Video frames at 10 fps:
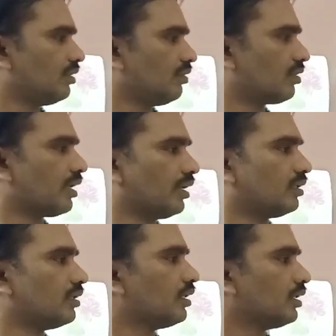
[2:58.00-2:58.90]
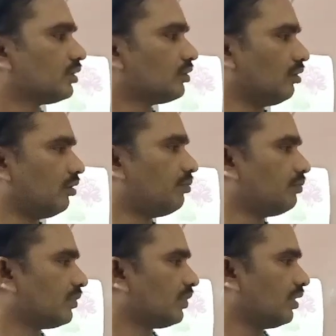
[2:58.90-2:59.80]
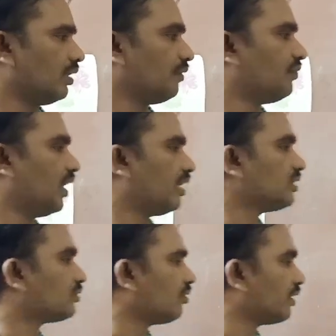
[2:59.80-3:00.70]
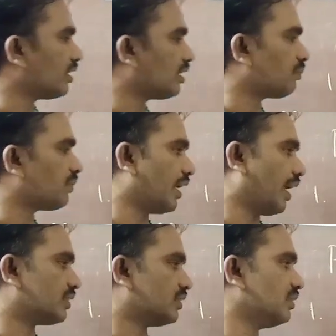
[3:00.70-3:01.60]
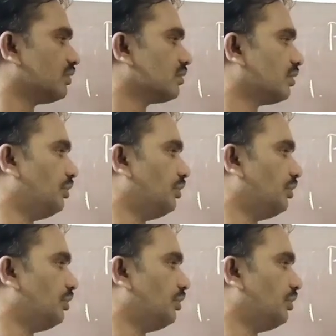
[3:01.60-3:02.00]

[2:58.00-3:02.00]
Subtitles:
Okay. So if there is no interrupted action,